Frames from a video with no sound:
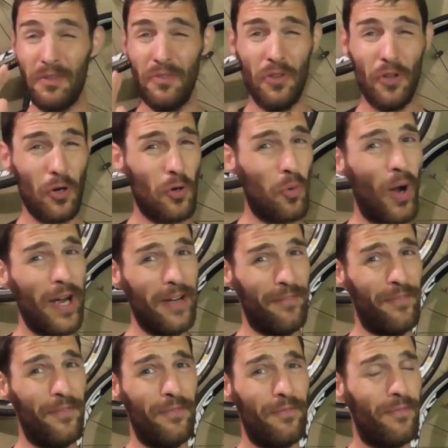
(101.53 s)
not quite.
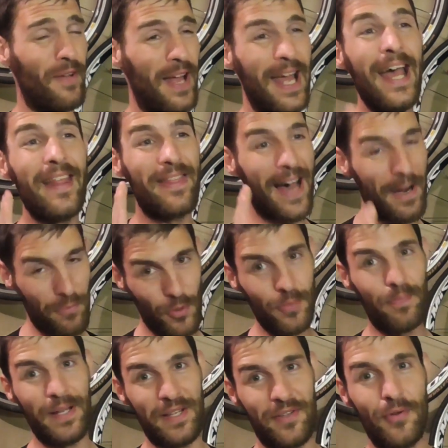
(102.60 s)
That
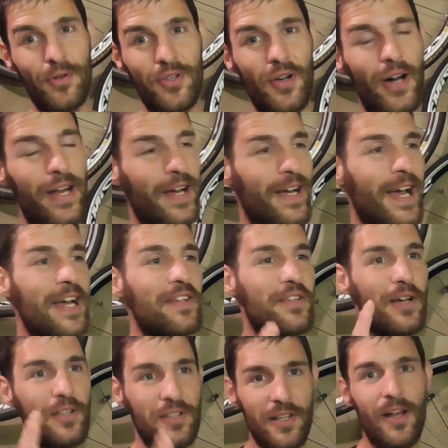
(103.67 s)
would be suicide. Okay,
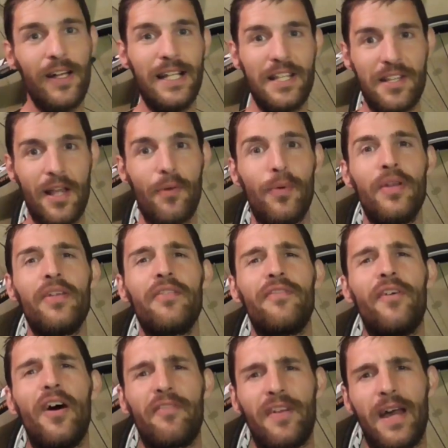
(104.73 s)
so slightly slower than a
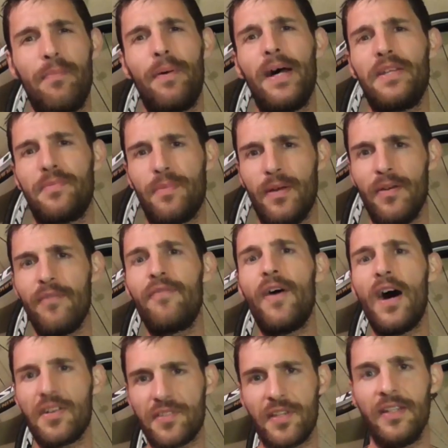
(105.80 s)
5k pace, but
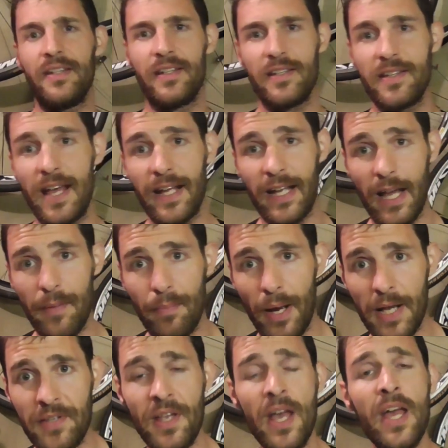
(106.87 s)
faster than the 10k
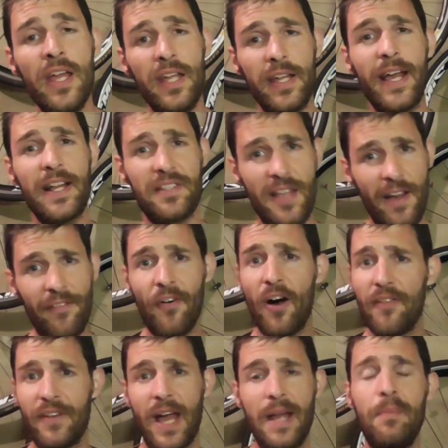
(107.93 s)
pace. You get to that
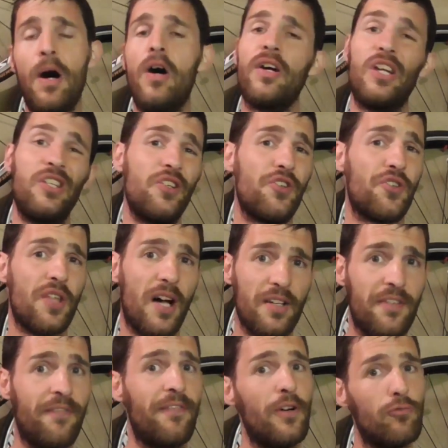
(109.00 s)
5k mark and you
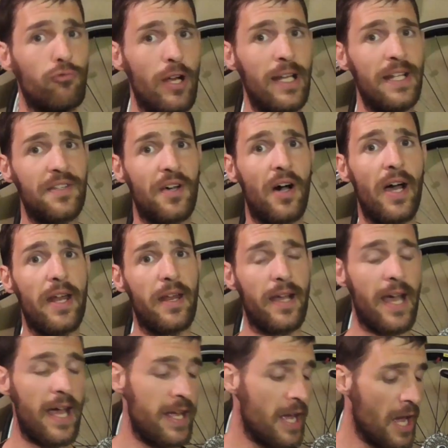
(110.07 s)
start to feel really tired.
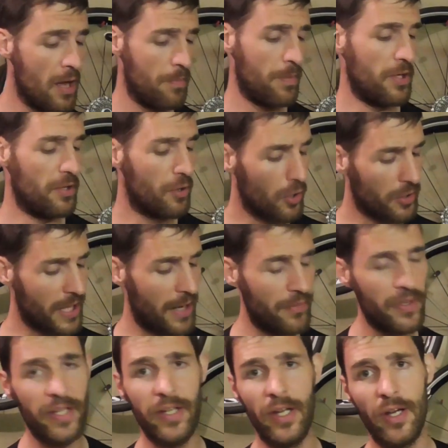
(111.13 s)
Okay, but you look down
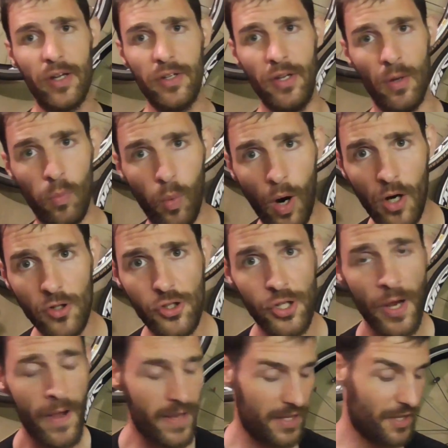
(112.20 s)
at your watch.
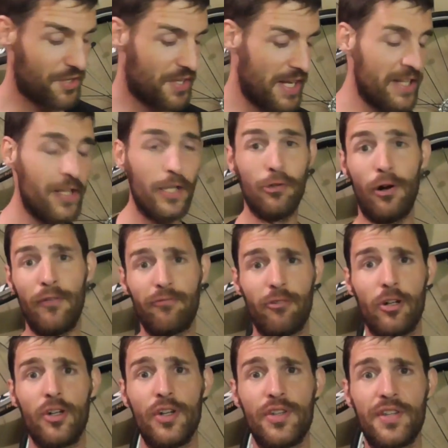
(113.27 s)
You see that you're on for
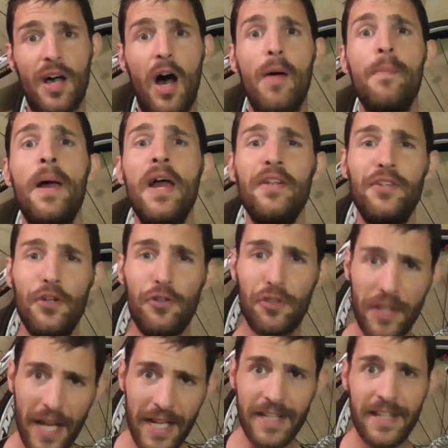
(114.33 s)
a good time, you
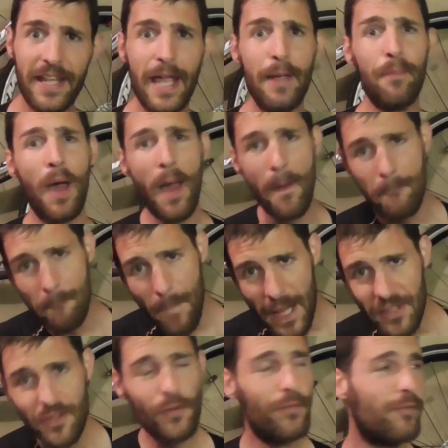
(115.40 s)
dig deep,
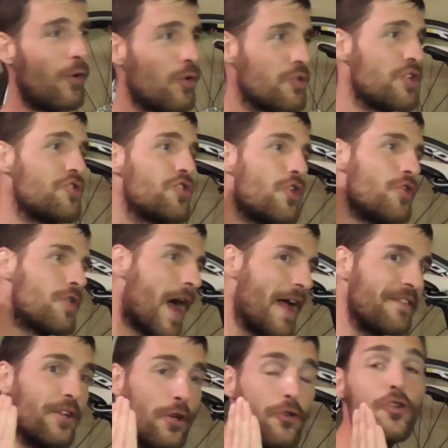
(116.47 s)
mental fortitude,
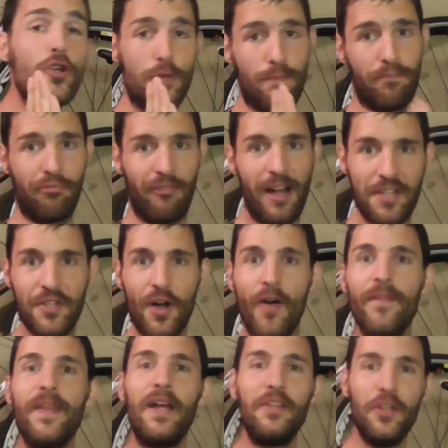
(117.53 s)
and you just press
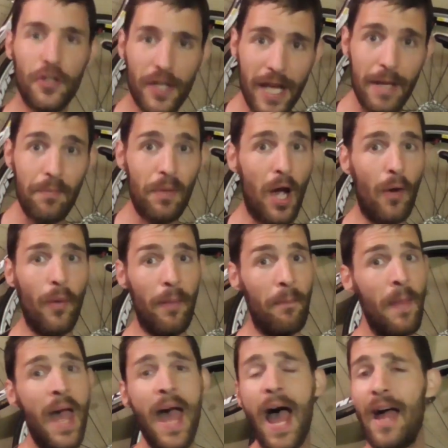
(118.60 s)
on and you keep
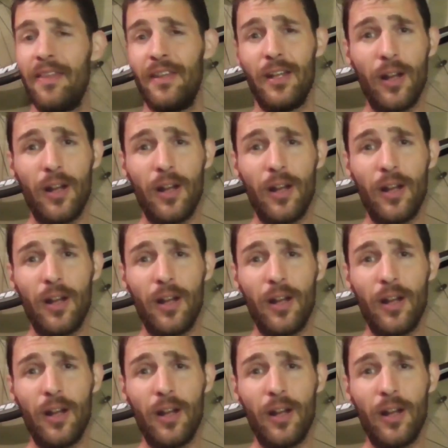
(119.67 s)
going. And the